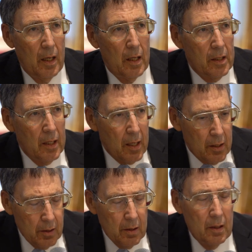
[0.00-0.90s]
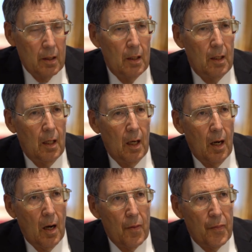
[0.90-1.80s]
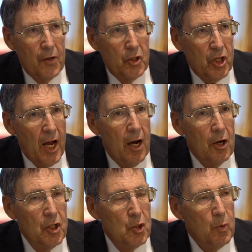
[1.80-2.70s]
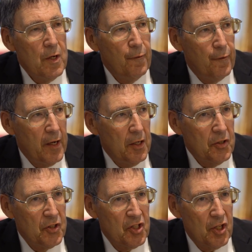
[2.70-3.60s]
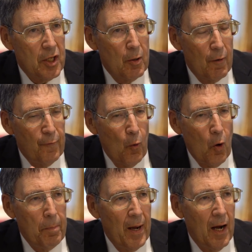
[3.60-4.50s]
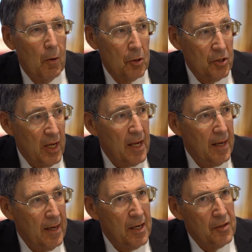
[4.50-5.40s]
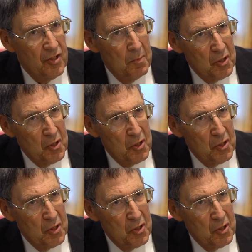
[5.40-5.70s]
Again, the challenge we face is that there are four powers and some